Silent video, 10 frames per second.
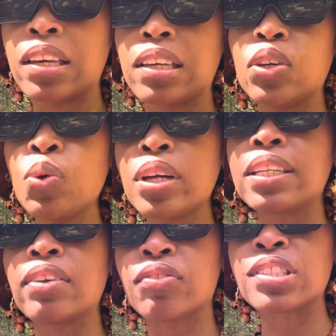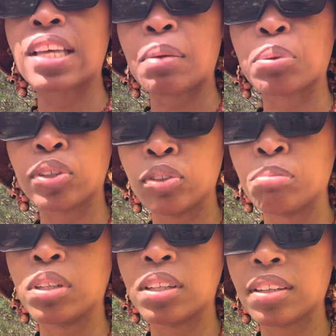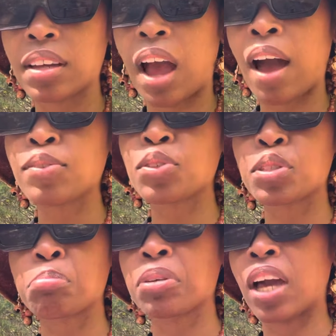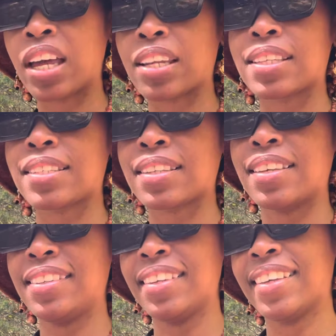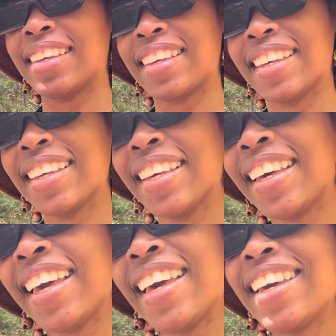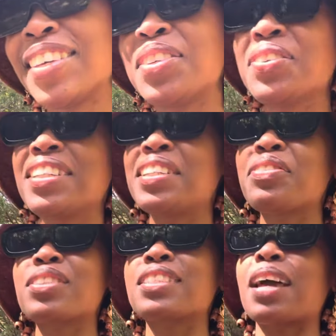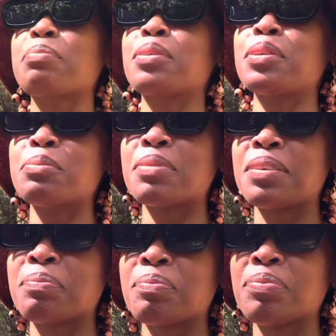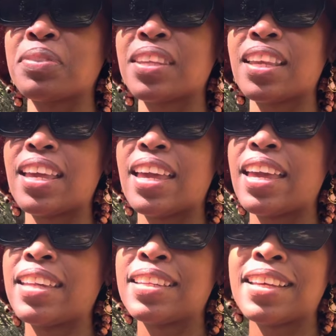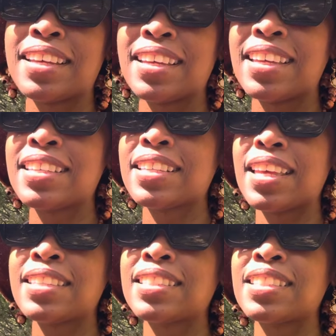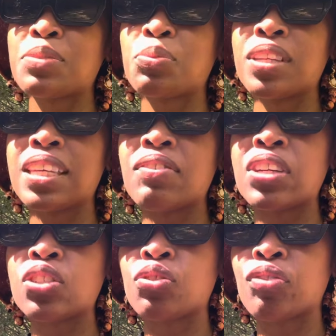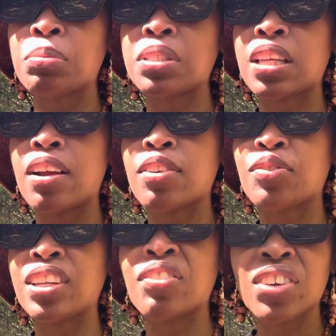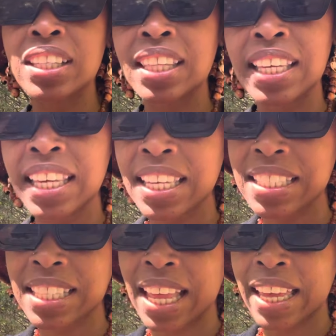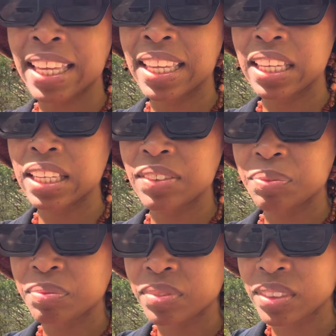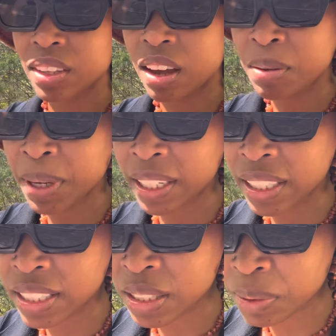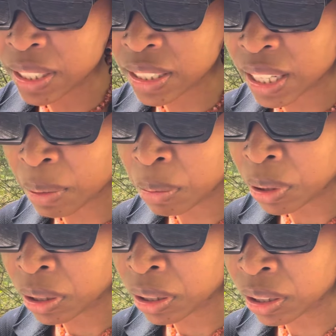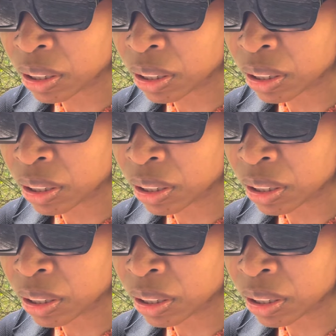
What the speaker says: you a different type of human. I'll just be honest. You a different type of human. And it's just really given that you're from this earth. And the funny thing is, like, oh my goodness, what is that bug?